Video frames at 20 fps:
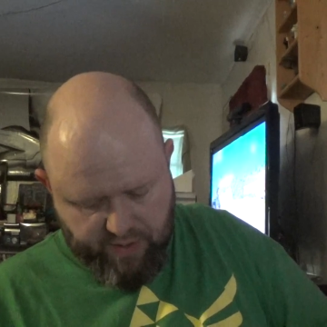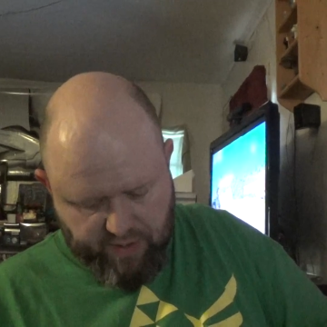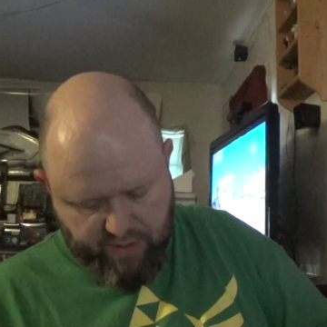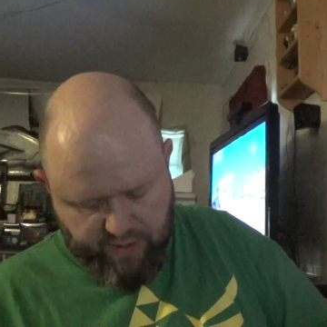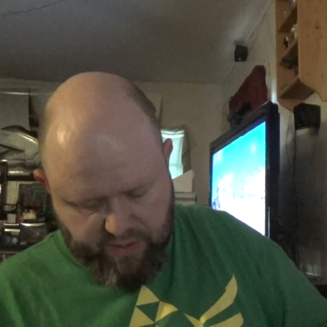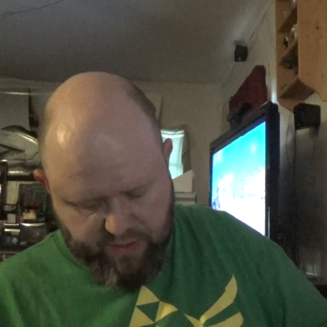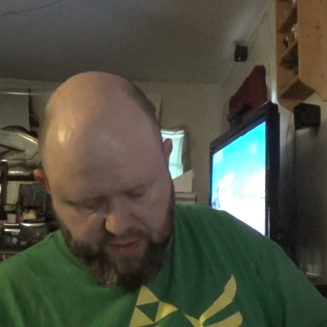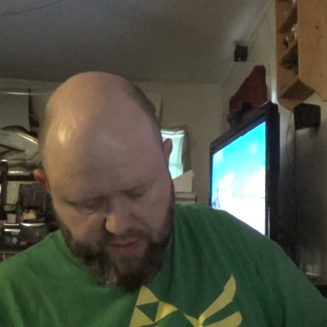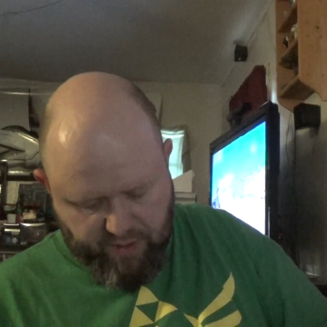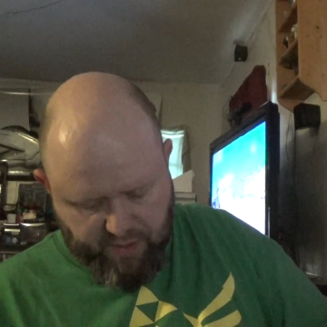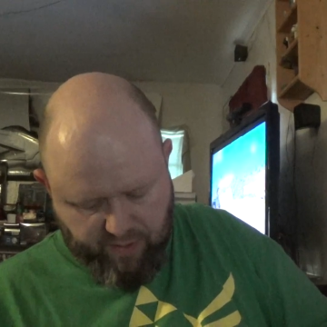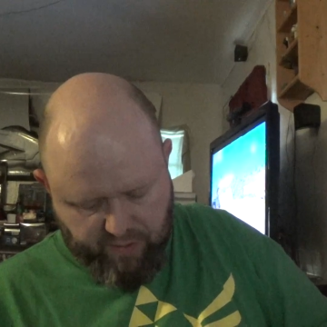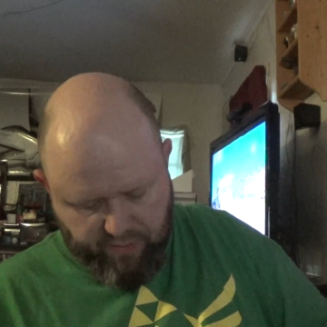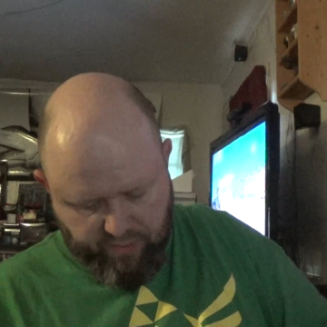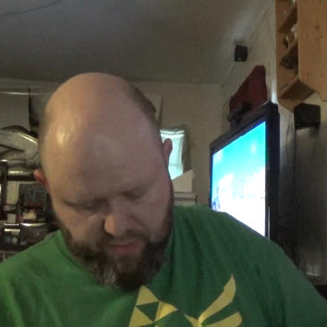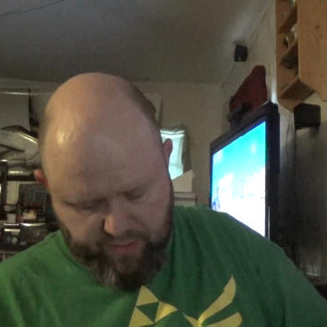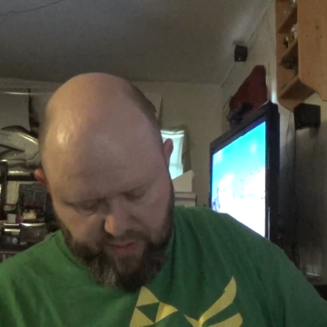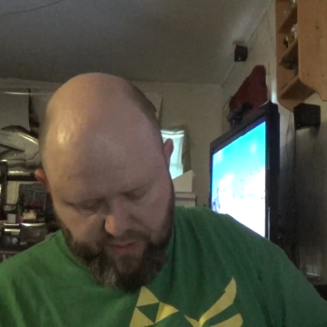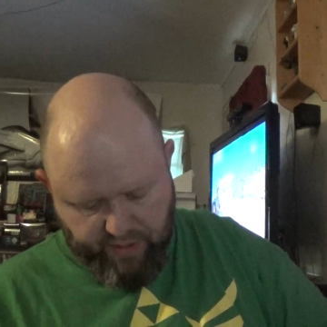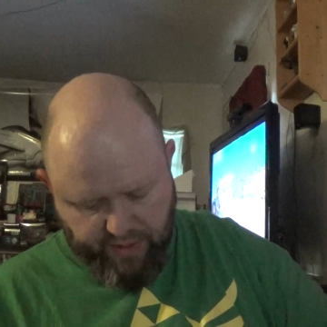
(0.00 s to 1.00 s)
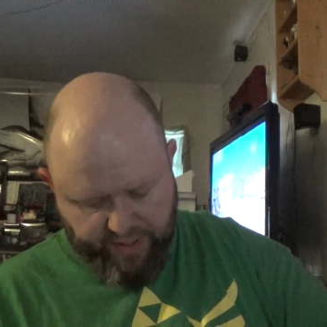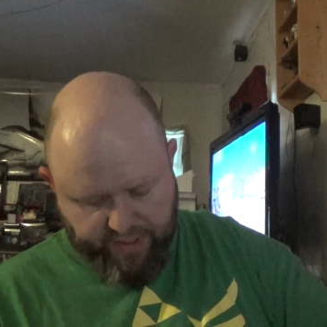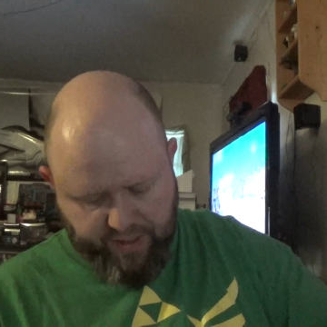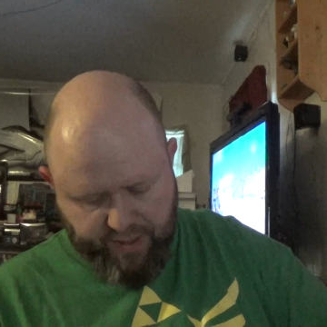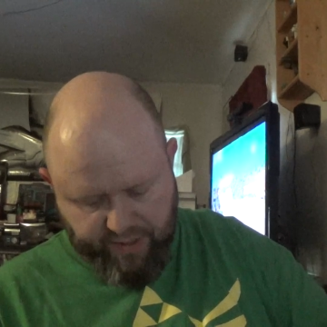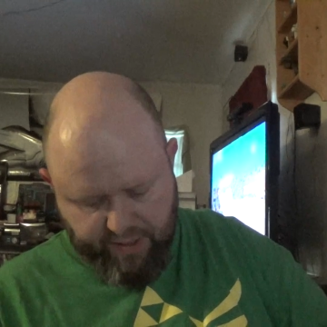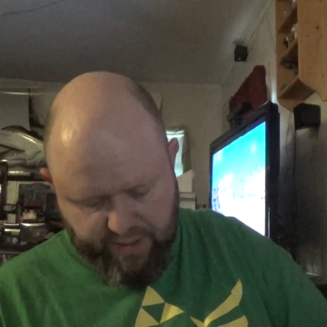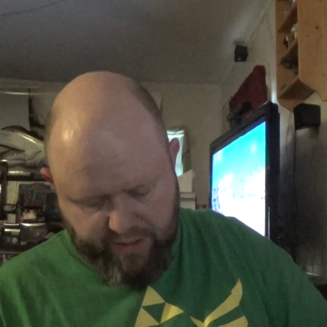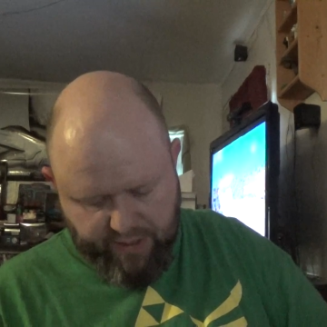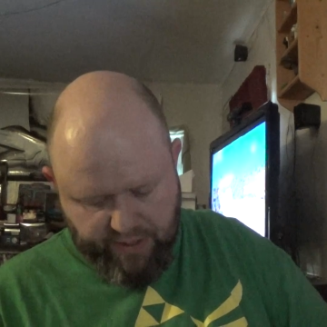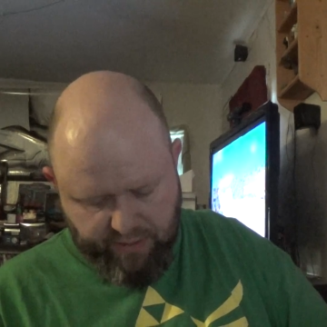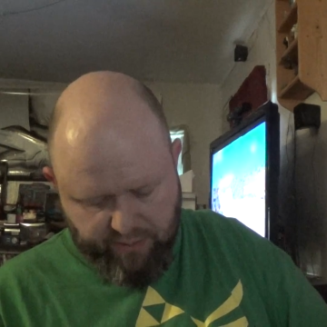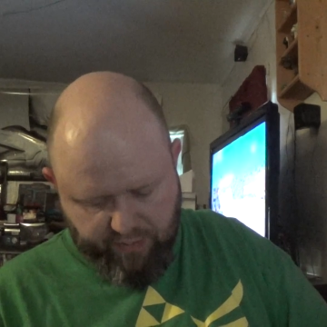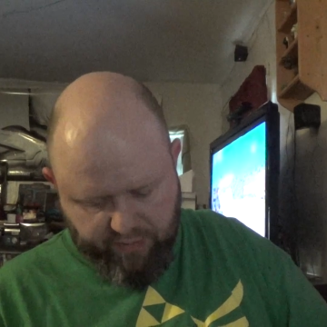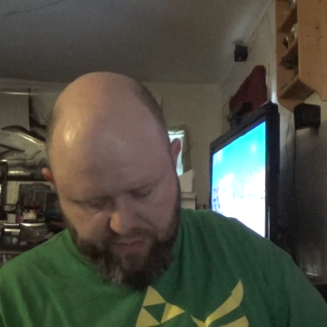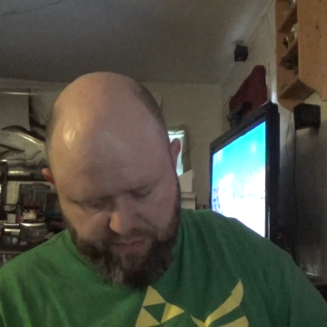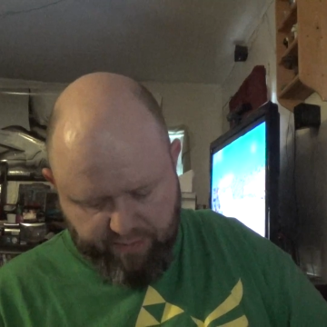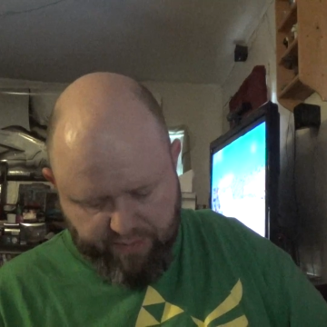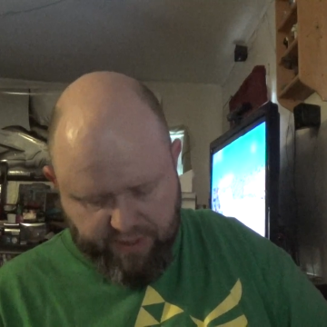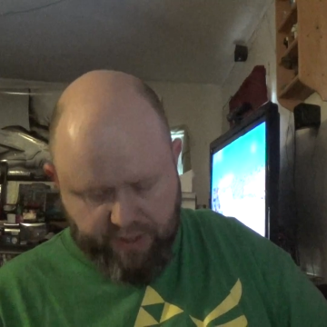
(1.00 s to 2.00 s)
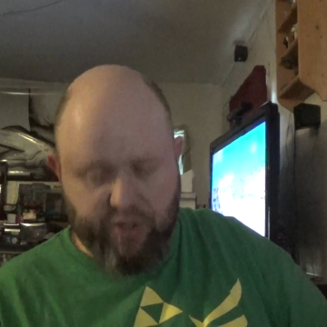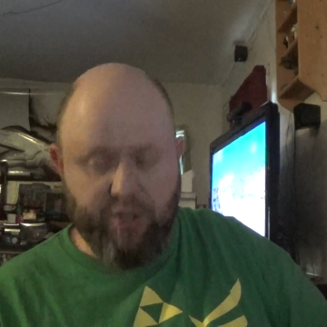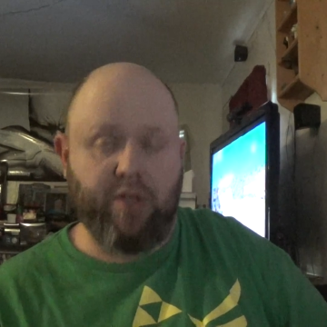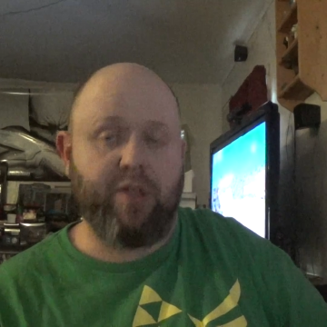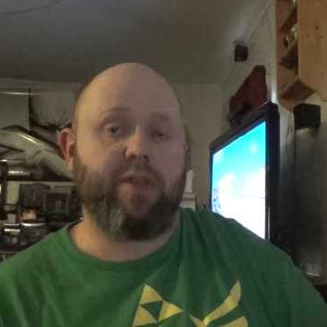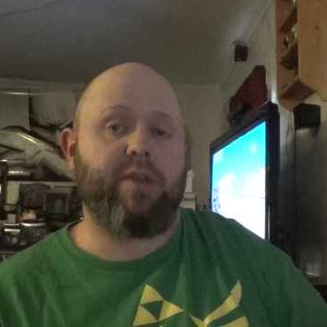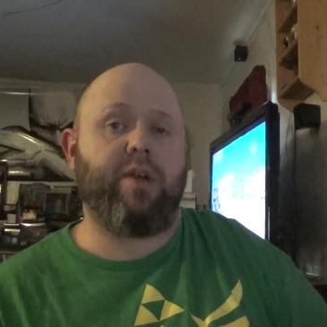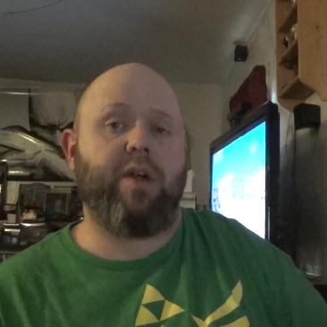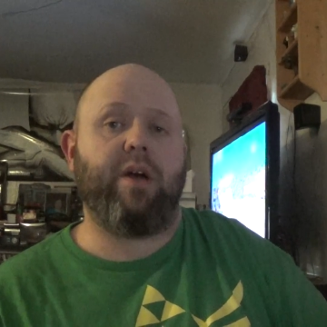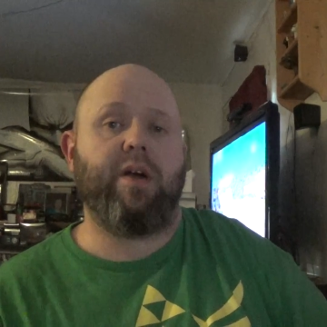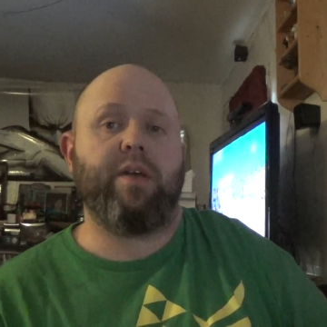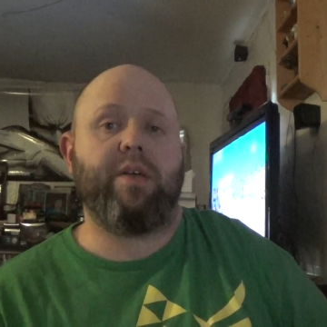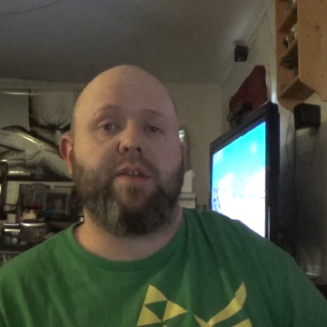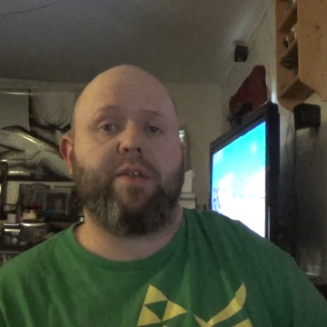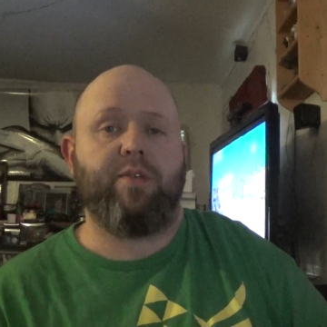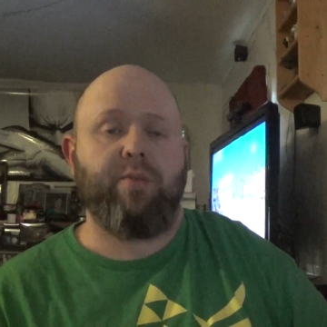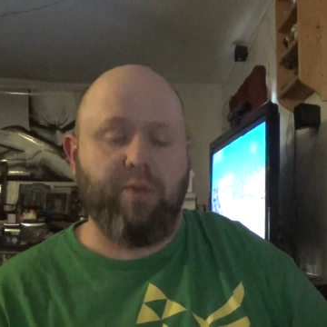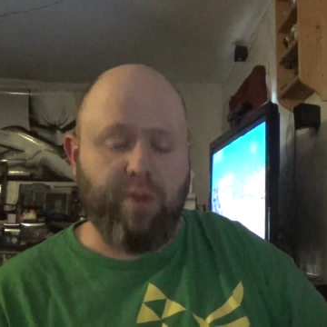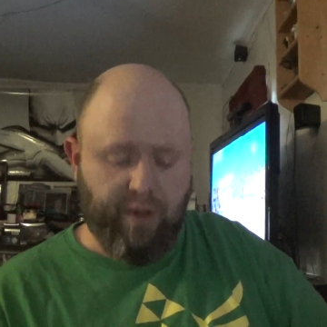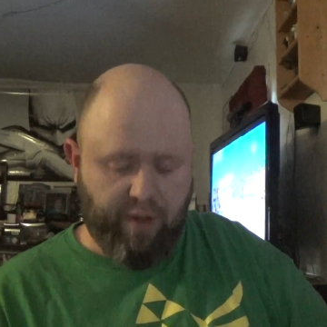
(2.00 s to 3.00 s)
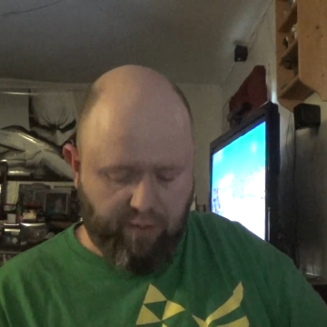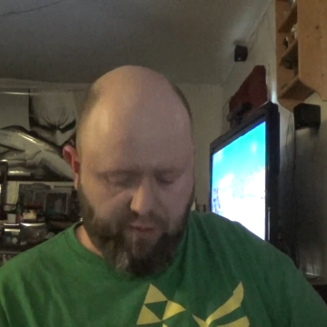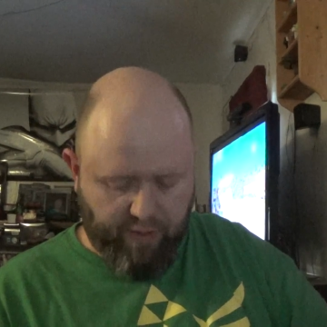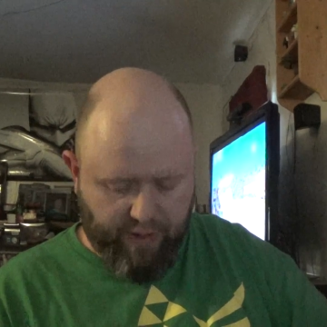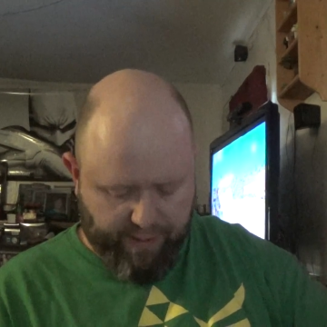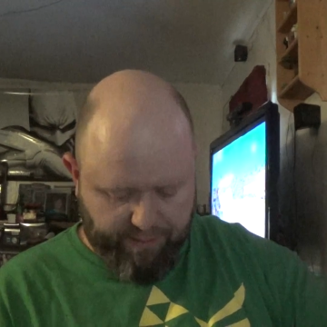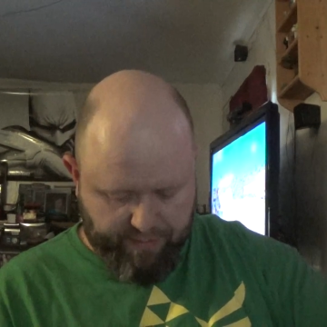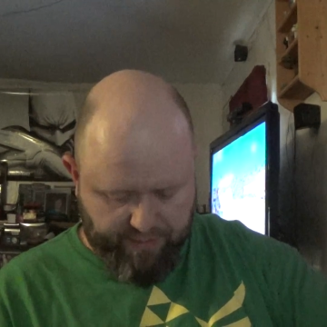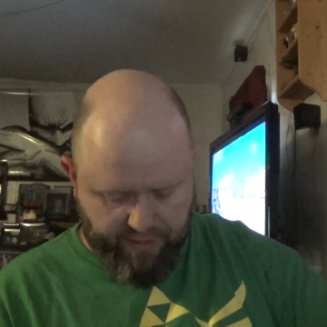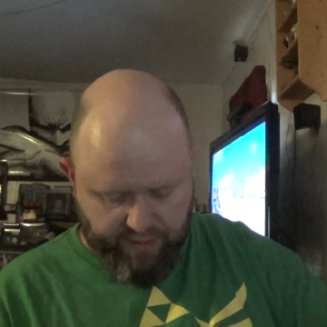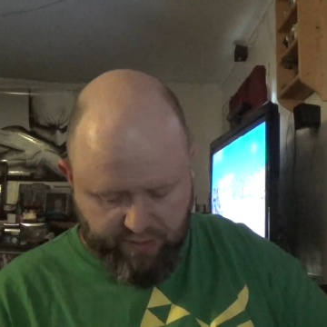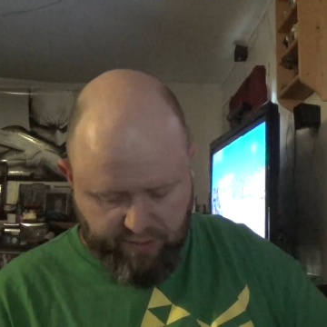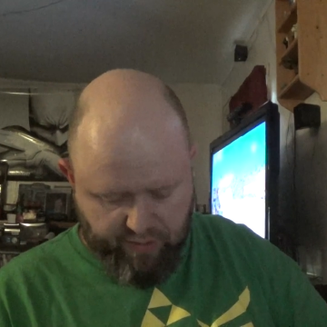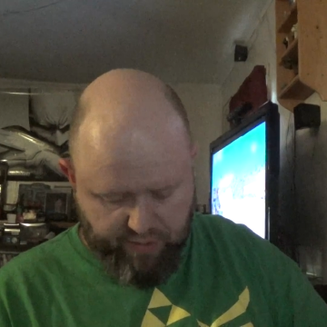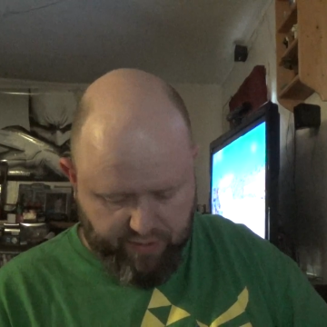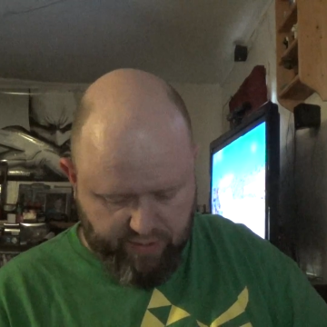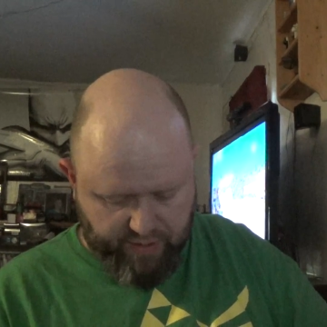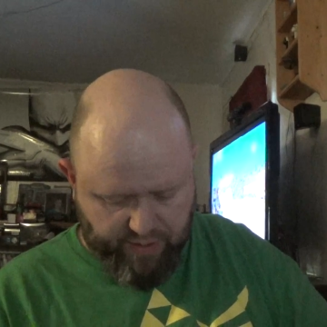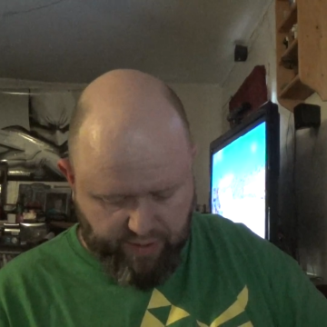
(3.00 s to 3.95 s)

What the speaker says: So, like I did with my Just Cause 3 grappling hook,